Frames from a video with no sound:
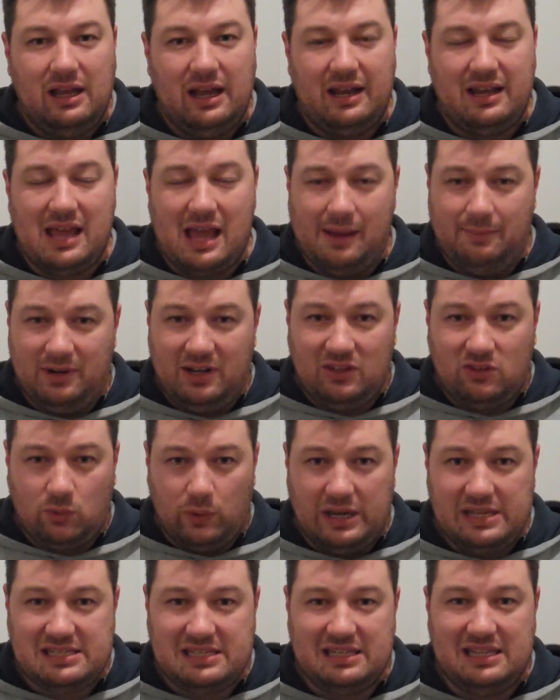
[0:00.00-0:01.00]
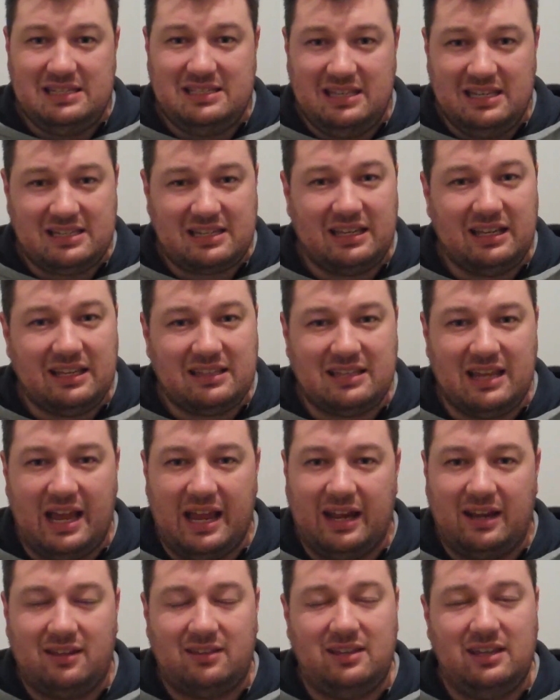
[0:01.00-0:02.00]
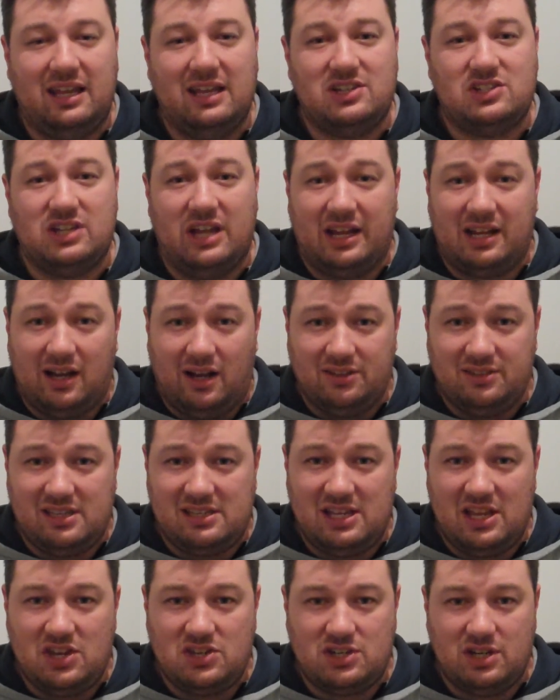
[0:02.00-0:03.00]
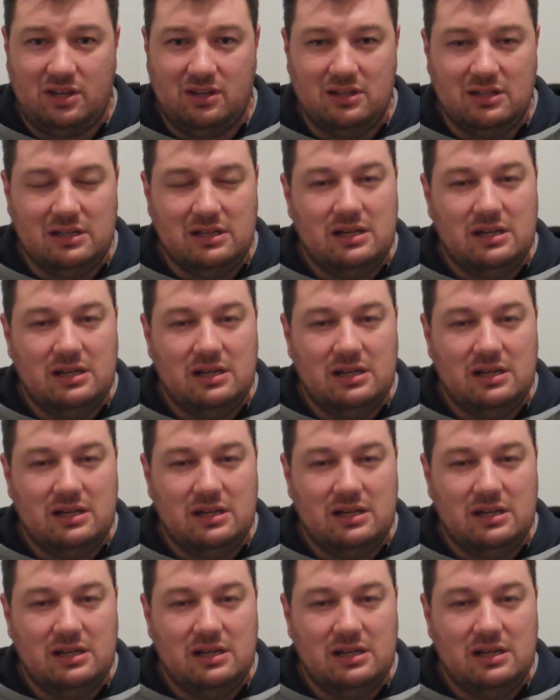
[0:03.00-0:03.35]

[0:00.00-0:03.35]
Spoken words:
and how many tweets is this going to take to get Shaycarl's attention.